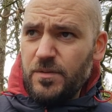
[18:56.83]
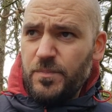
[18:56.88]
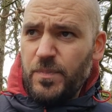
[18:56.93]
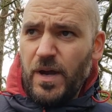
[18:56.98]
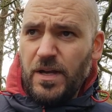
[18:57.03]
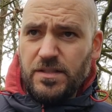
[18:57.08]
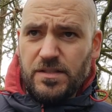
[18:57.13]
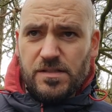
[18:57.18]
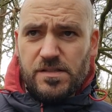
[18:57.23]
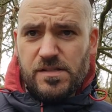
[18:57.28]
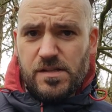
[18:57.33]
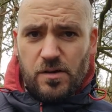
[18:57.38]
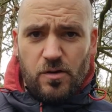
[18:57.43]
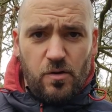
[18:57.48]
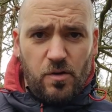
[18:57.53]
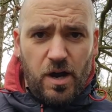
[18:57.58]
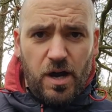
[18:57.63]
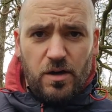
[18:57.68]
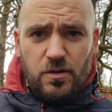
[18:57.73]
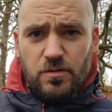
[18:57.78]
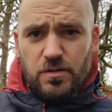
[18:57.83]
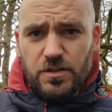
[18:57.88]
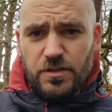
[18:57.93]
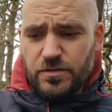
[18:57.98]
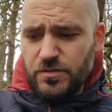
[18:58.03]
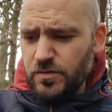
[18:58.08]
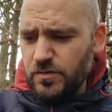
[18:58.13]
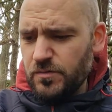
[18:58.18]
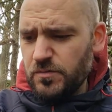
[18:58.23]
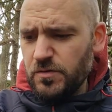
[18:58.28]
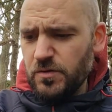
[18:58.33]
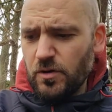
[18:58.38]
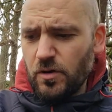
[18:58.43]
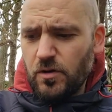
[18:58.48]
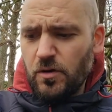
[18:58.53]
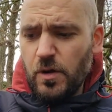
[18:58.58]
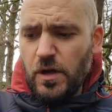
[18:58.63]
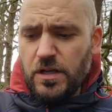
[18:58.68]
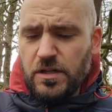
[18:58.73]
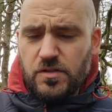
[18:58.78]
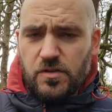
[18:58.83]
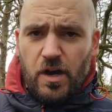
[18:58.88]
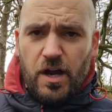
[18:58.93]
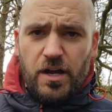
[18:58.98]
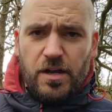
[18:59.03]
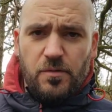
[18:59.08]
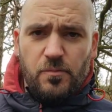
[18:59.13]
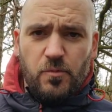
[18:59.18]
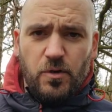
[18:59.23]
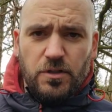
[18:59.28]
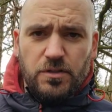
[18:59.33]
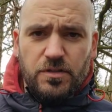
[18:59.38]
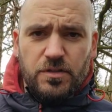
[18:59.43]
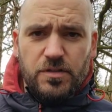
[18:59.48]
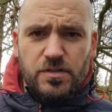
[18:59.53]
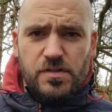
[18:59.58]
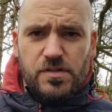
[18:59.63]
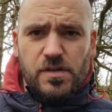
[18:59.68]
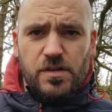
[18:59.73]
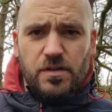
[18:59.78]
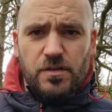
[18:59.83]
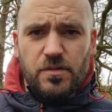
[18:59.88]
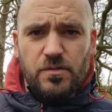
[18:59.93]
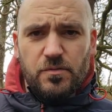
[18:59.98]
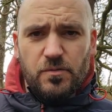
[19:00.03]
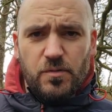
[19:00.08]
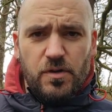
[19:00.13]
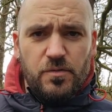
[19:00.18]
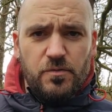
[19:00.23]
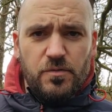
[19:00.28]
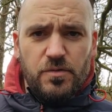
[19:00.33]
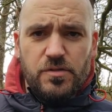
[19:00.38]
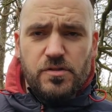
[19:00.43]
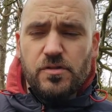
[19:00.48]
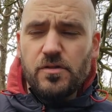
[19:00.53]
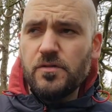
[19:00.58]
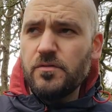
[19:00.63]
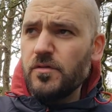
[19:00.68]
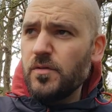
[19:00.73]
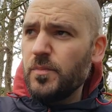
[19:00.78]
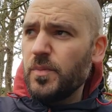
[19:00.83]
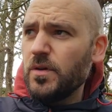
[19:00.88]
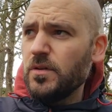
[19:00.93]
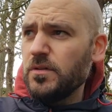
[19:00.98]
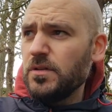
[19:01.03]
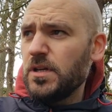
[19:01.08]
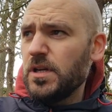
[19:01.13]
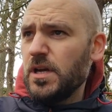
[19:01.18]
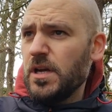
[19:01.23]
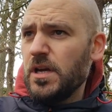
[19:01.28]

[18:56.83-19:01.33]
pants to go out, and you know, quick drying ones that were durable,